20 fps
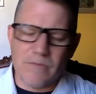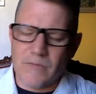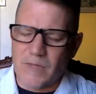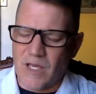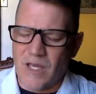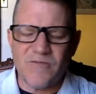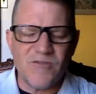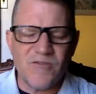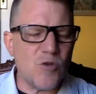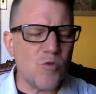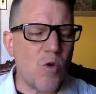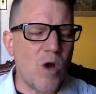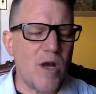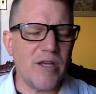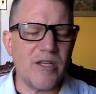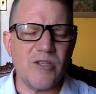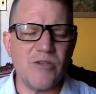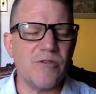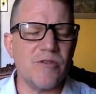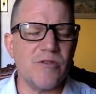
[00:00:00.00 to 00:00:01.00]
if you want
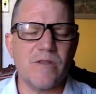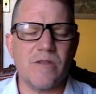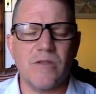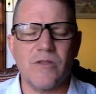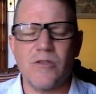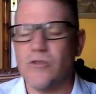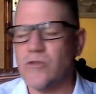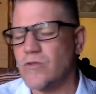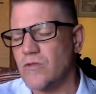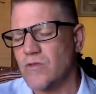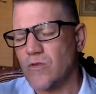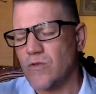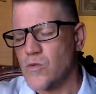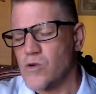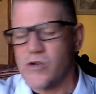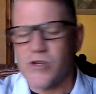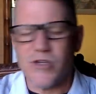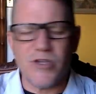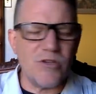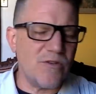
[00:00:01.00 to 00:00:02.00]
to use the
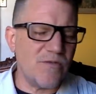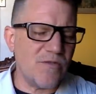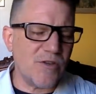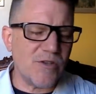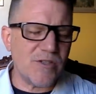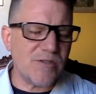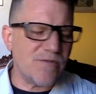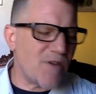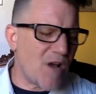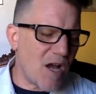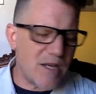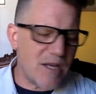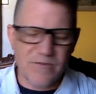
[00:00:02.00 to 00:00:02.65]
word universe, fine.